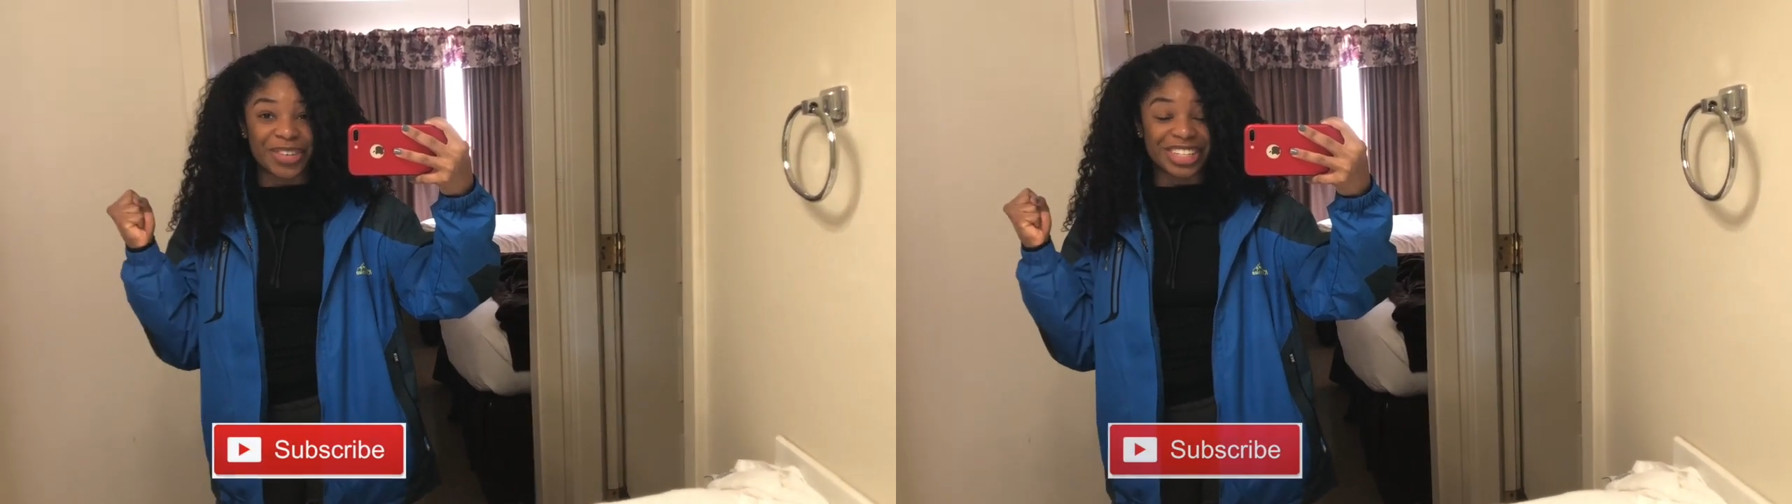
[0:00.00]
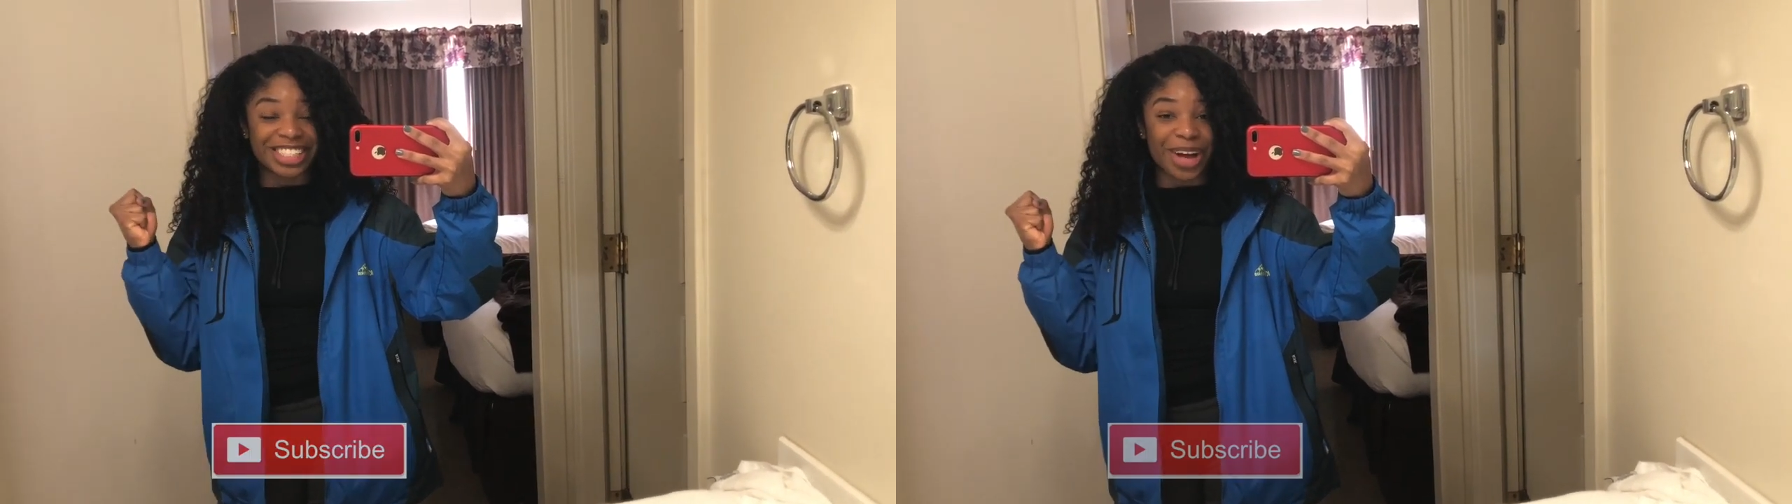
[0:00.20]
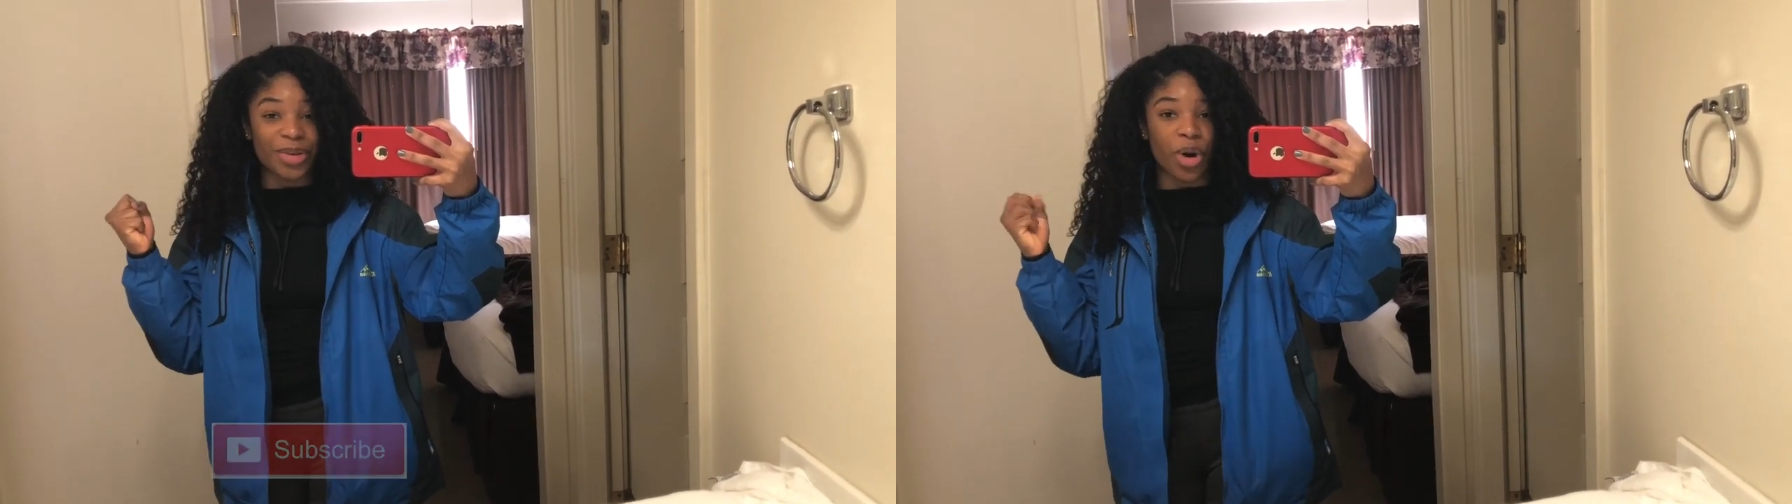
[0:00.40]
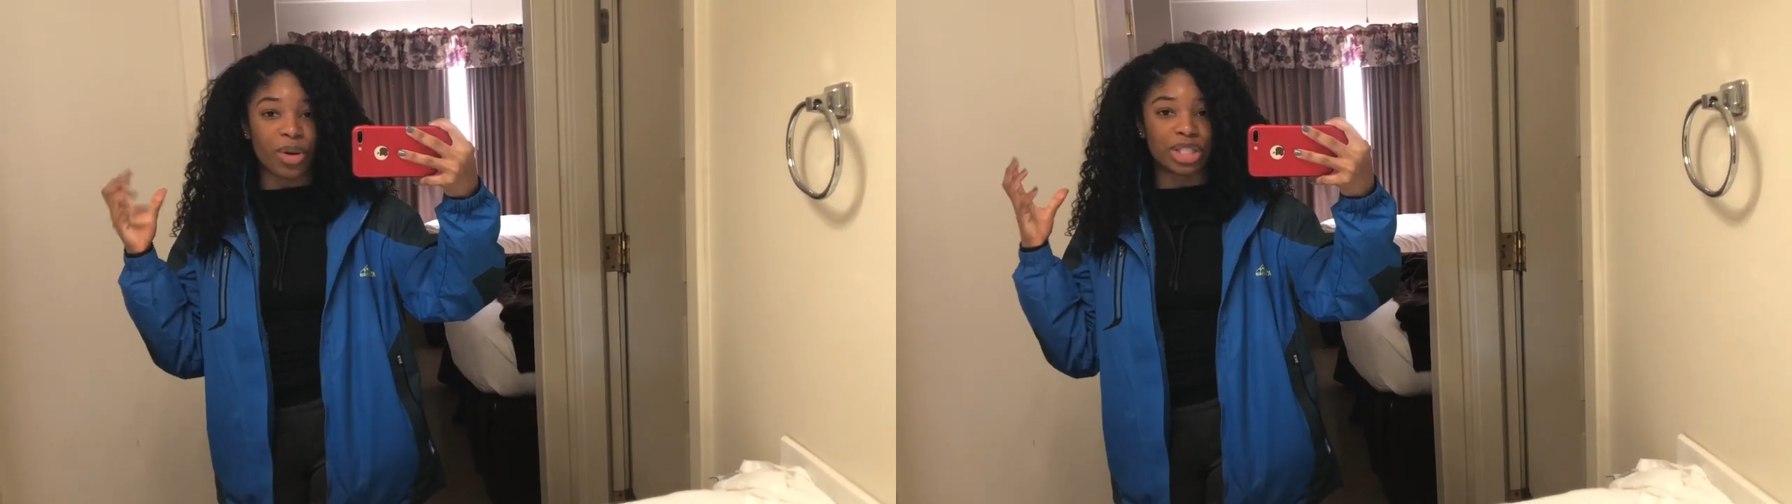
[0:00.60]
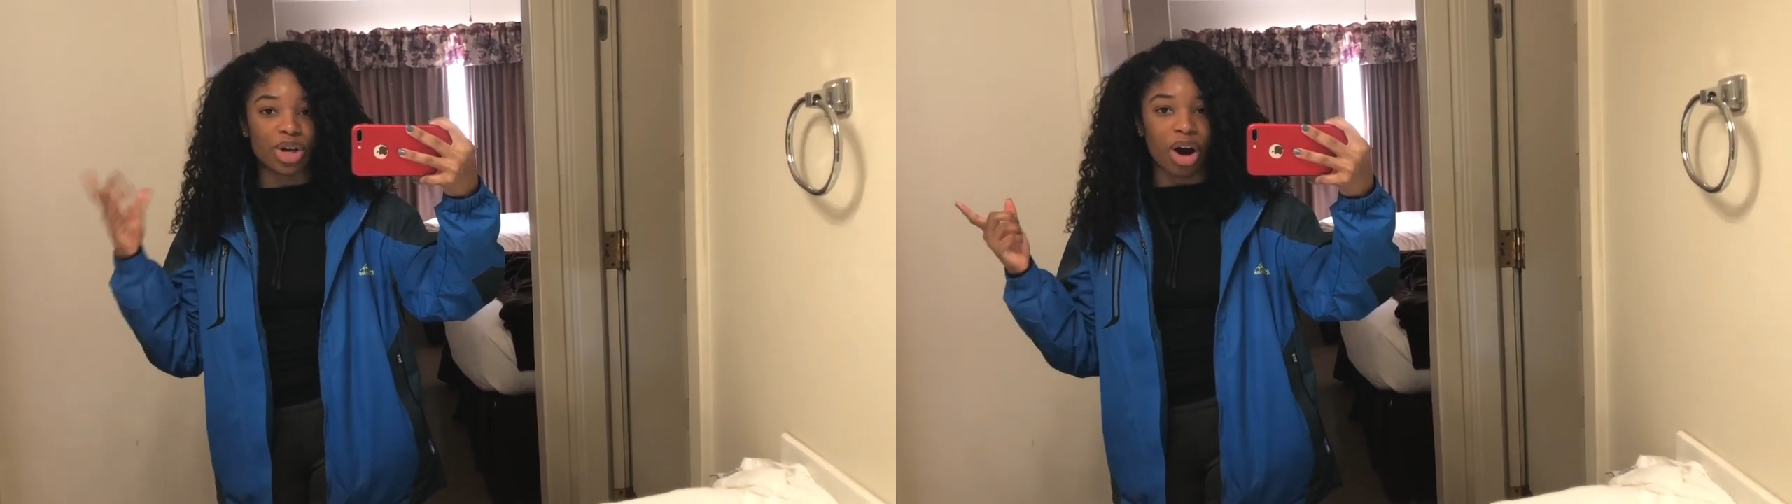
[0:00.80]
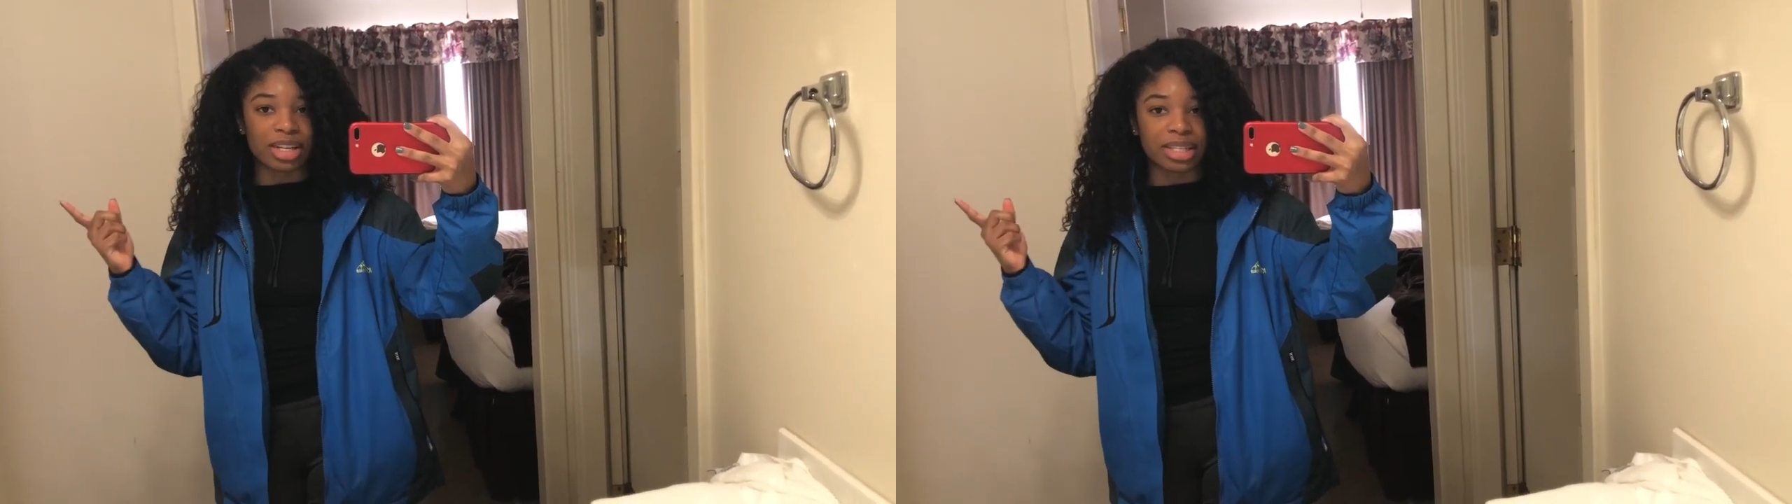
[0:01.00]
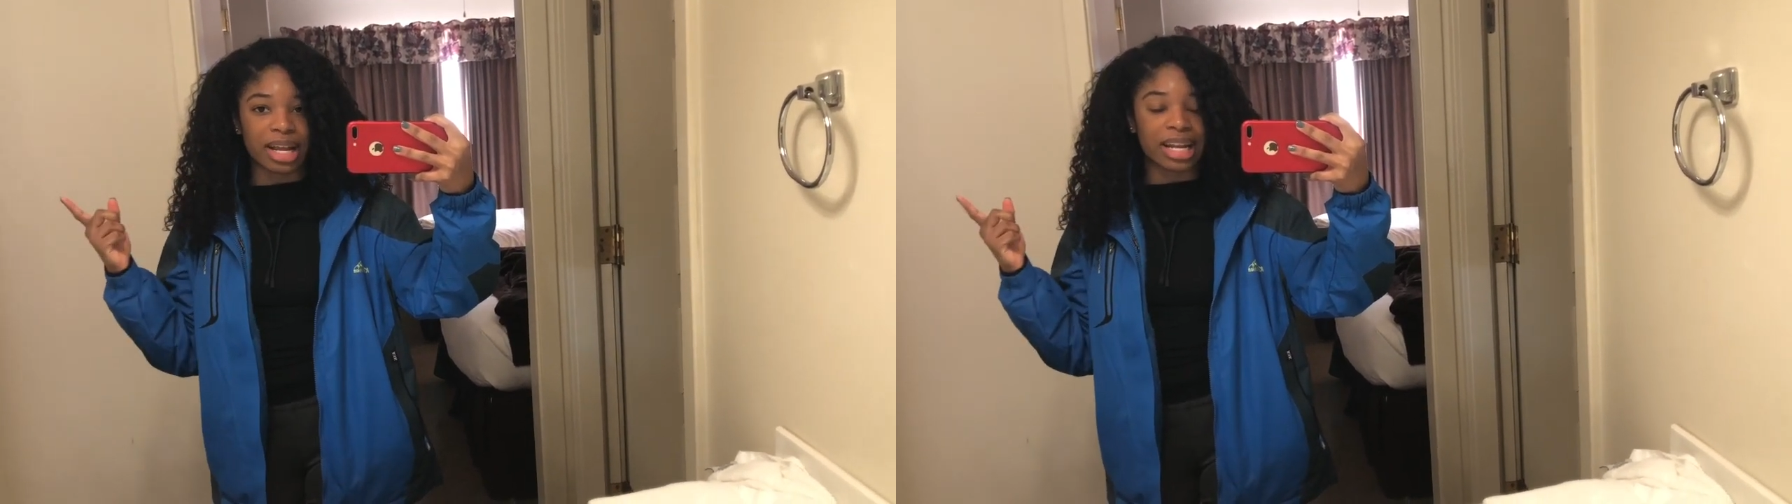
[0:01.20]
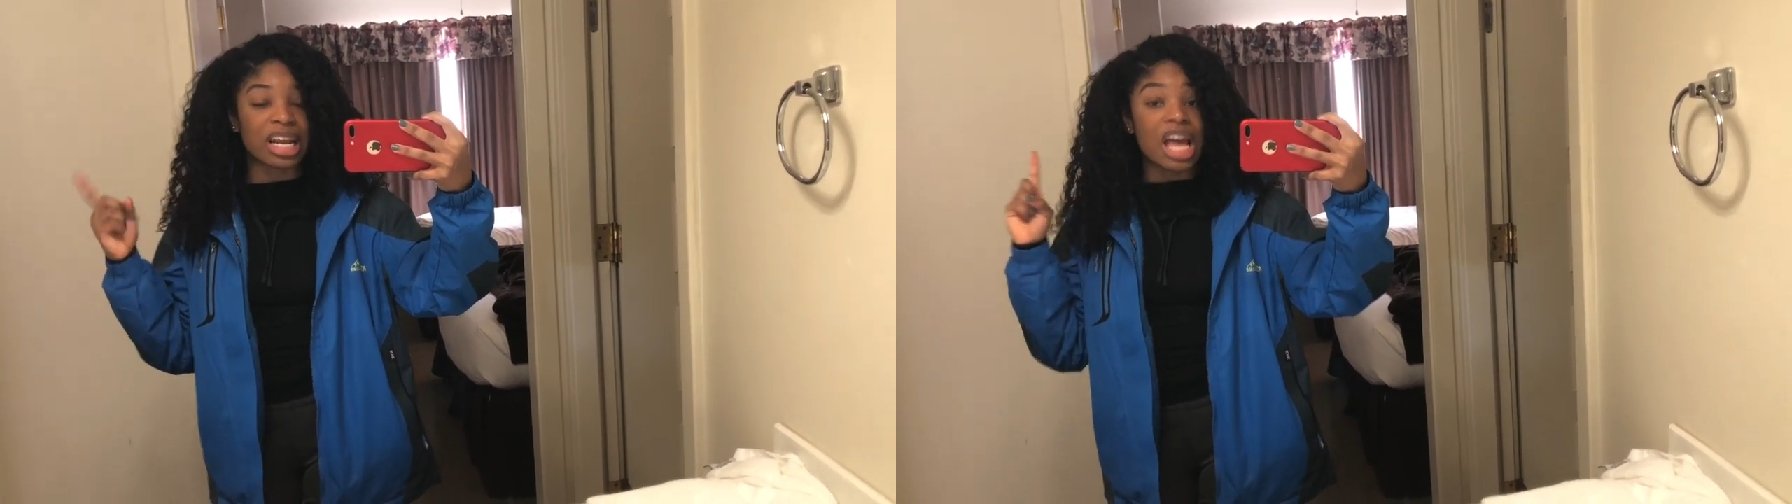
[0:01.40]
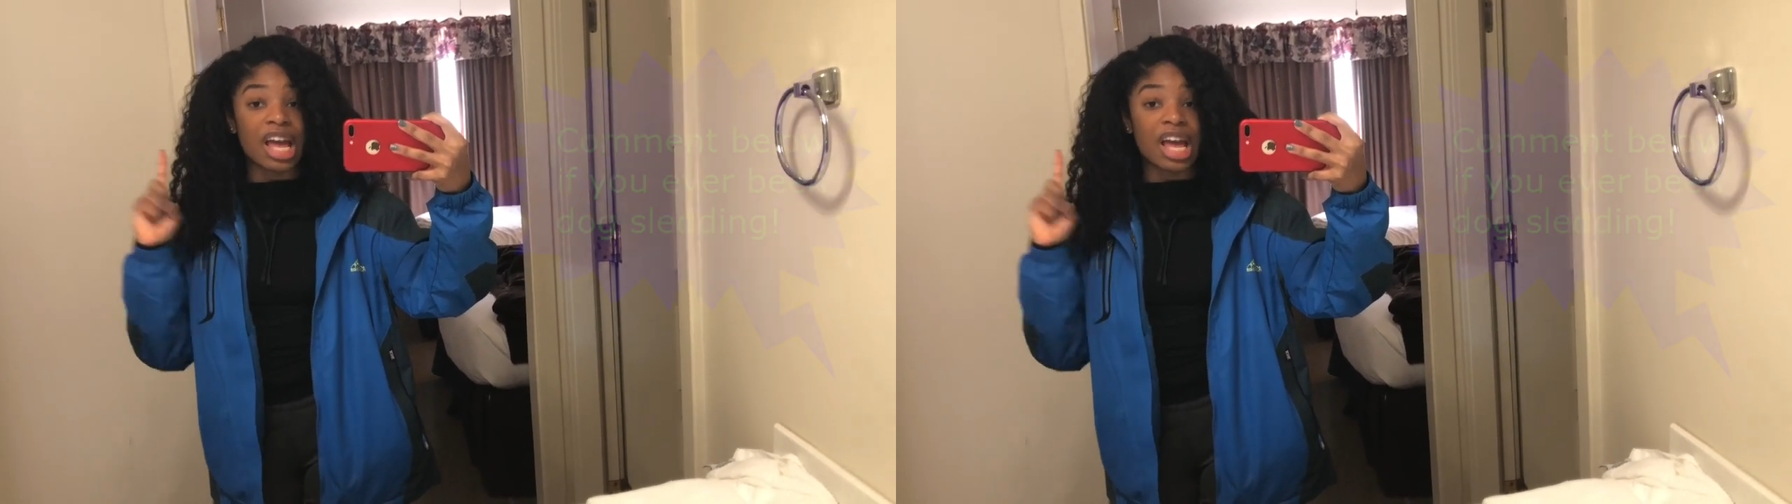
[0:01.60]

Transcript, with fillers: first time going dog sledding.